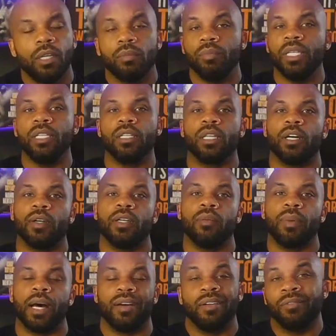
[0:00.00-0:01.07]
me learning
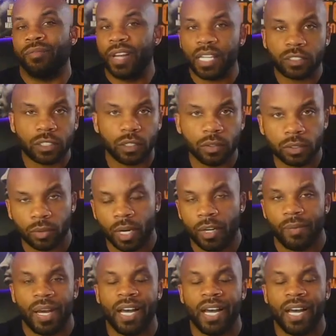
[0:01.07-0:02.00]
about investors, right?